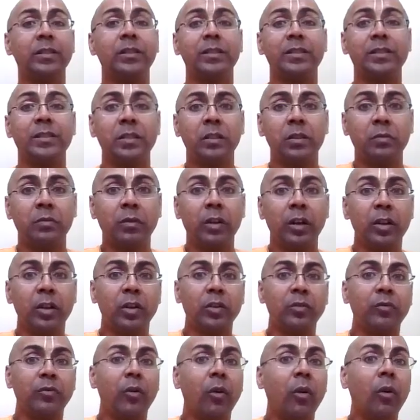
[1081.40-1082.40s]
the
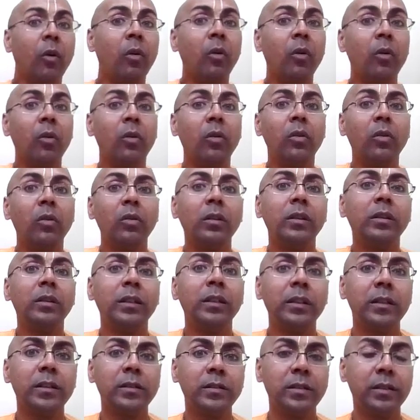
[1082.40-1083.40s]
reservoir of all
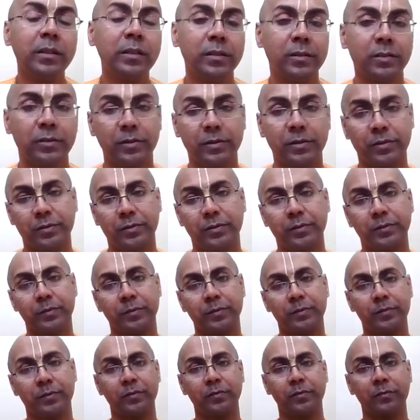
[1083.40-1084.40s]
the rasas.
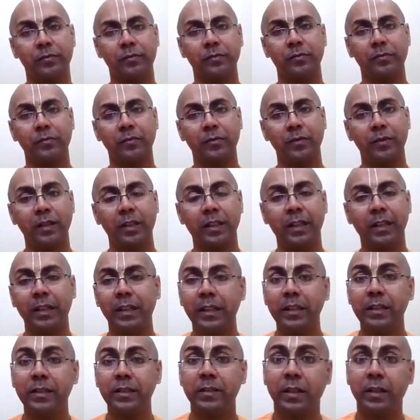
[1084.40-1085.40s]

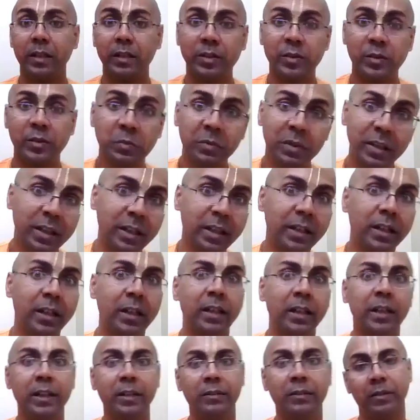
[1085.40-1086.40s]
He is Rasmay
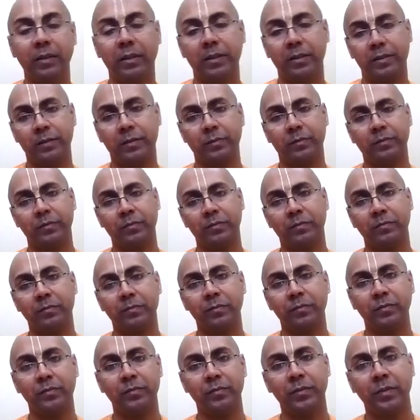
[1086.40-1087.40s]
Kalevar.
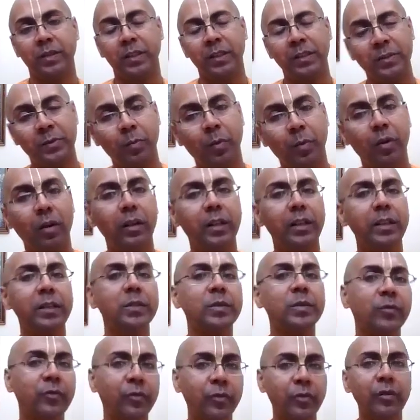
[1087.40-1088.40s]
His body
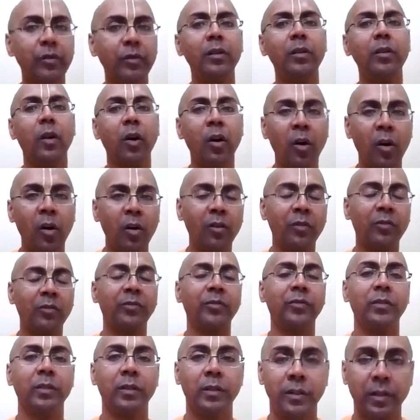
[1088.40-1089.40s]
is full of
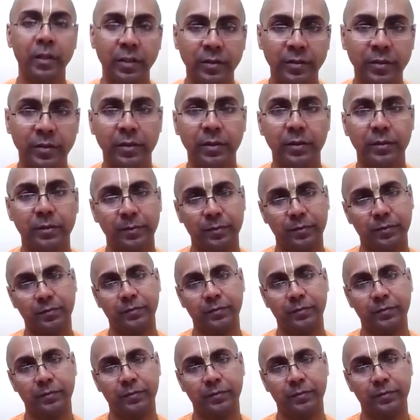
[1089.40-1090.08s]
rasa.